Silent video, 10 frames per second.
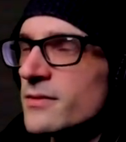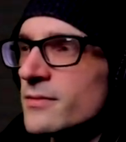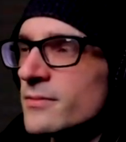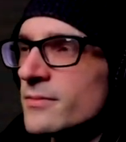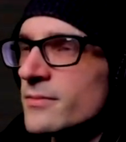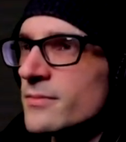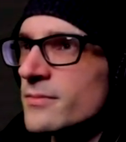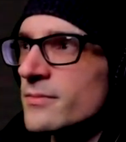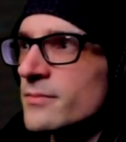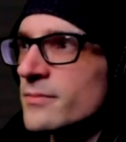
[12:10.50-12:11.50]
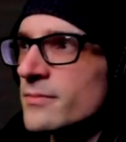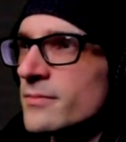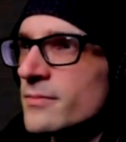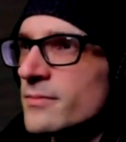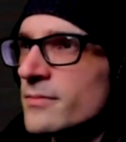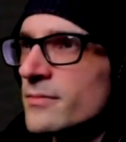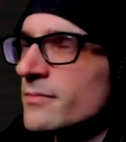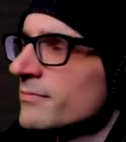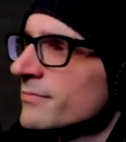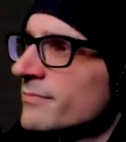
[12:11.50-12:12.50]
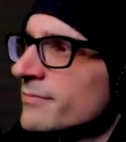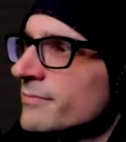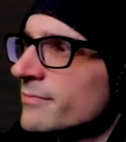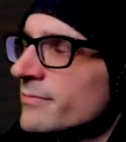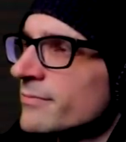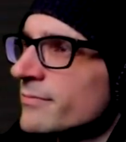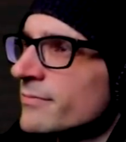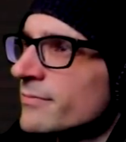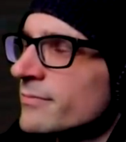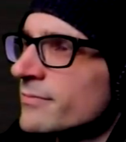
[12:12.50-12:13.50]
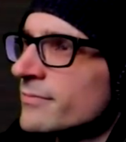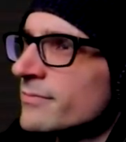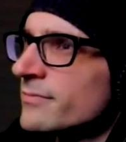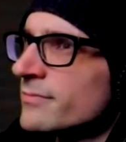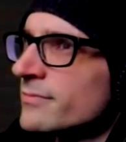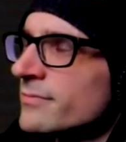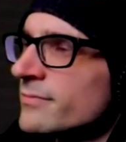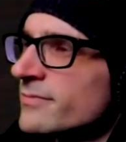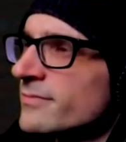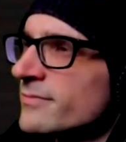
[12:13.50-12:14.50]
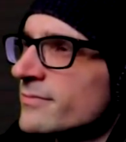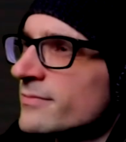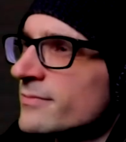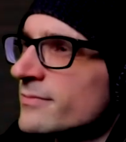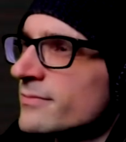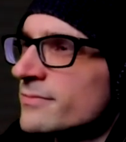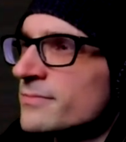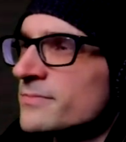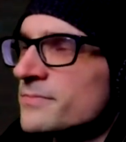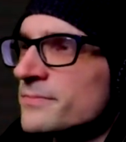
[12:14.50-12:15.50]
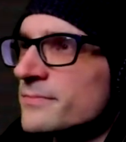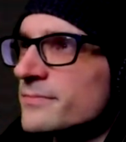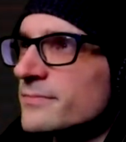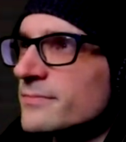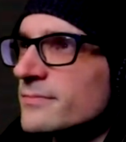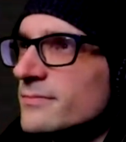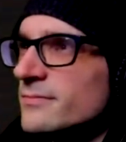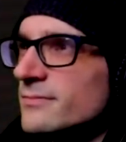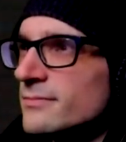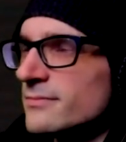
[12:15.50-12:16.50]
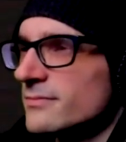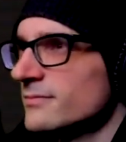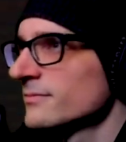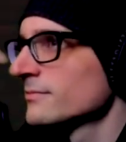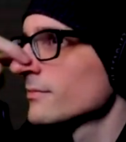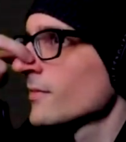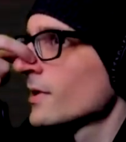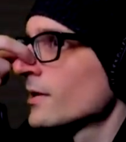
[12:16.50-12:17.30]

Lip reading: Nothing is said.